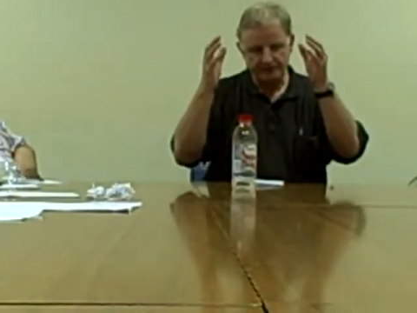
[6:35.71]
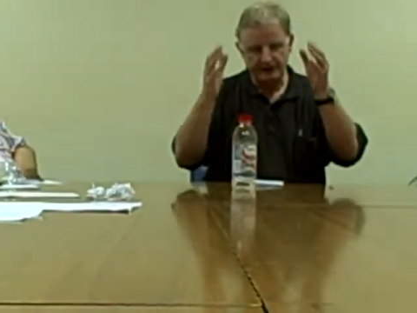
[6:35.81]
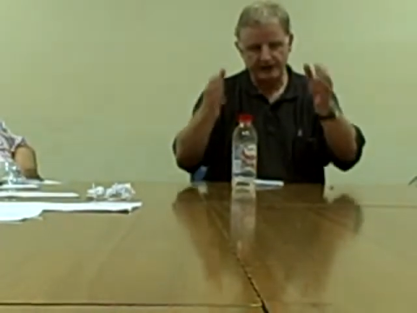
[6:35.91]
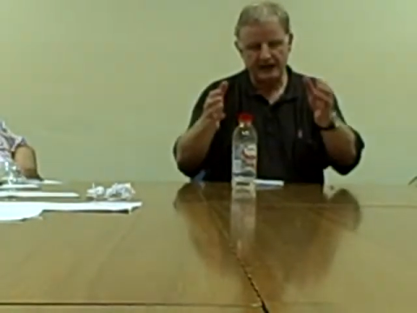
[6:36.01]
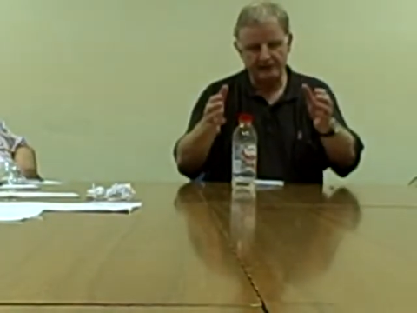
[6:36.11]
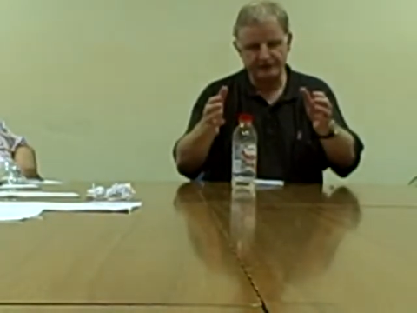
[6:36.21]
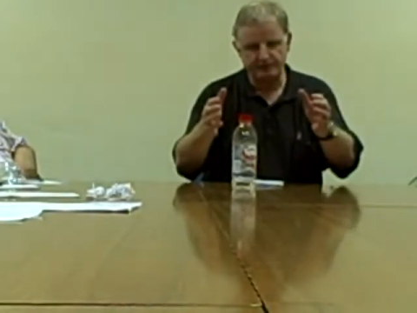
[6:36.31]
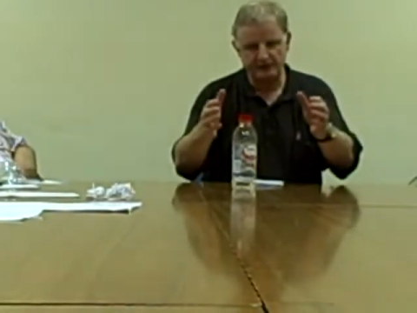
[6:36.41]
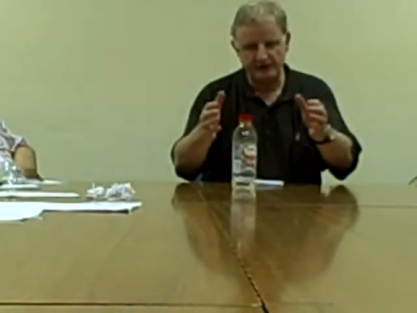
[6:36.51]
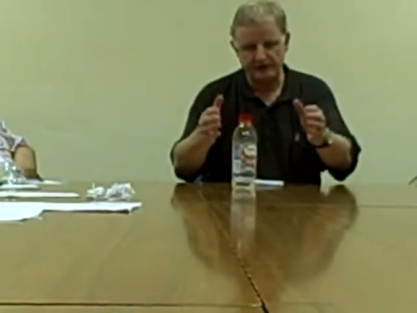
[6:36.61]
People have
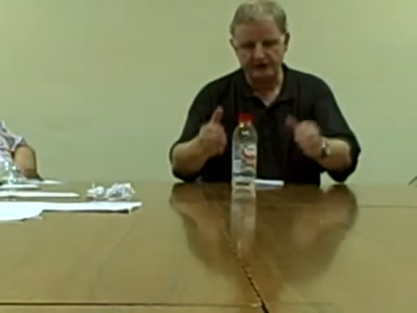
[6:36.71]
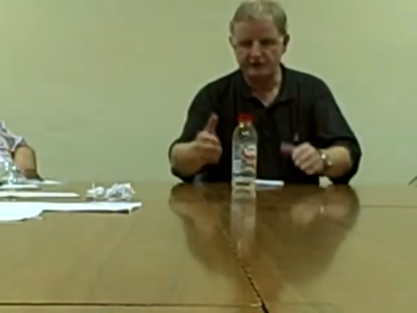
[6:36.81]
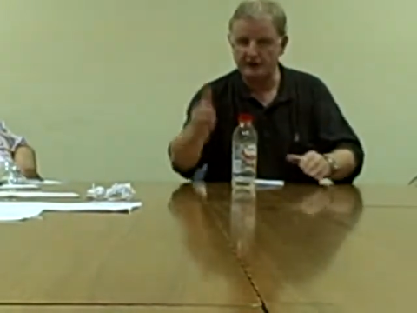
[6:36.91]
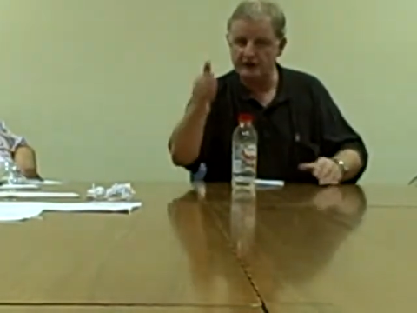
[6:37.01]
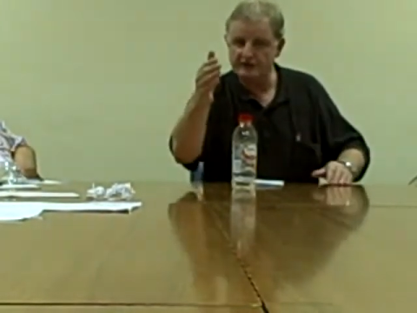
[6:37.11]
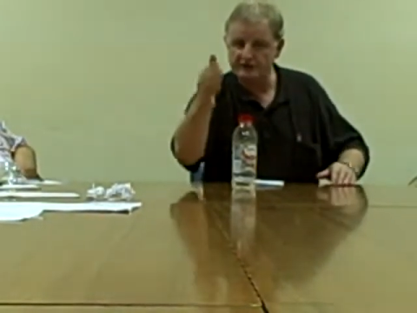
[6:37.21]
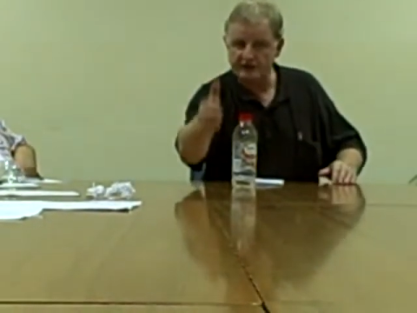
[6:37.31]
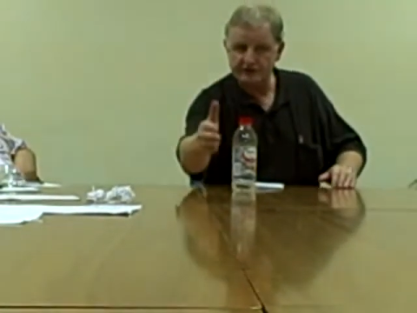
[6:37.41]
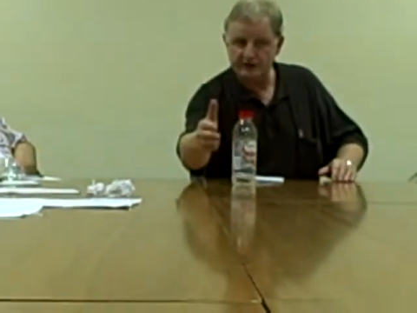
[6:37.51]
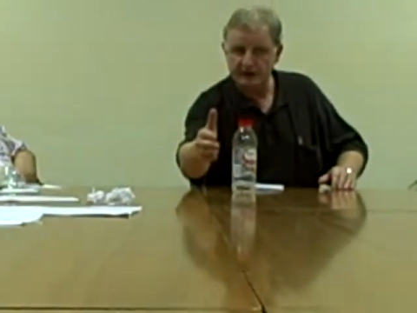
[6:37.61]
to believe. So it
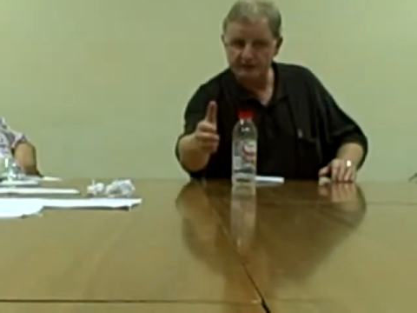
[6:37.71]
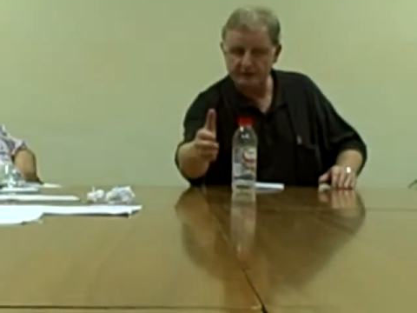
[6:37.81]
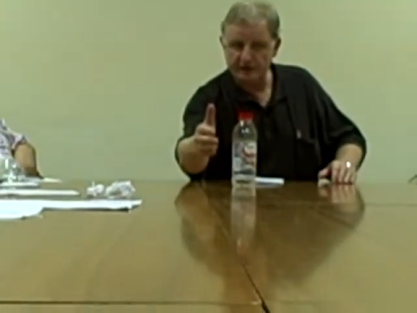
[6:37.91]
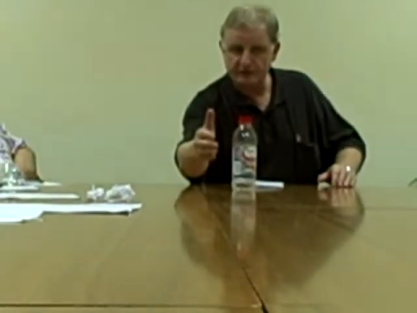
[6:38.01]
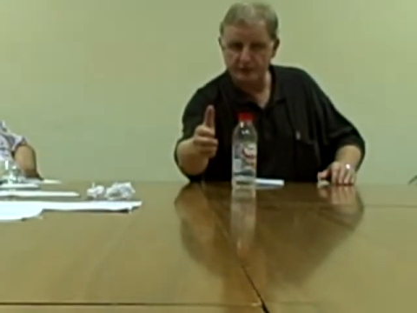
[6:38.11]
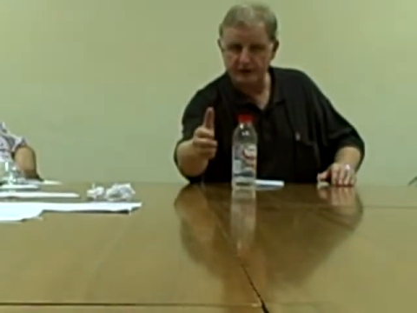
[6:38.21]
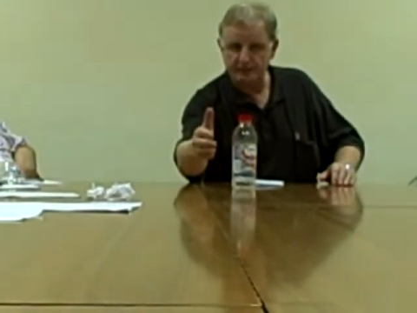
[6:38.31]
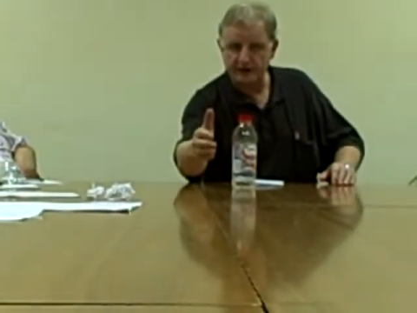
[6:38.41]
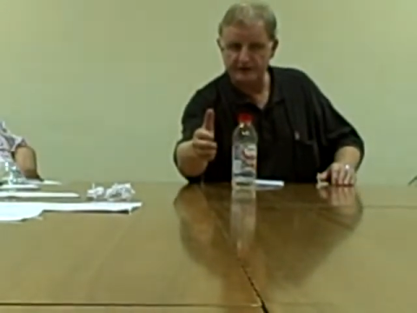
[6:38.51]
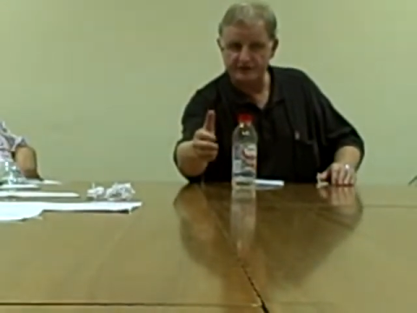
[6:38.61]
just, in most
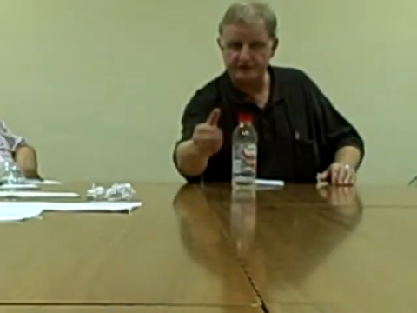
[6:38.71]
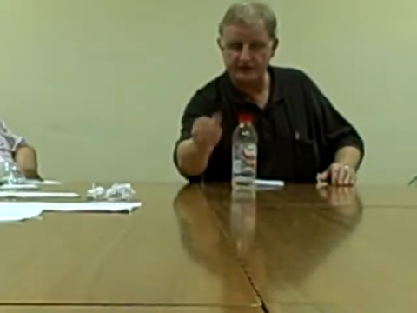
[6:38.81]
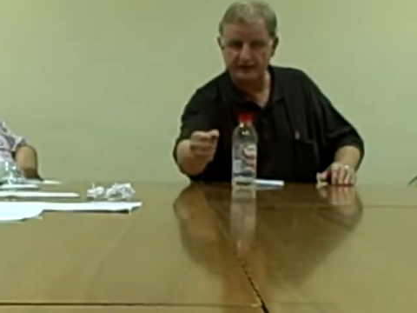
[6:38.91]
workplaces,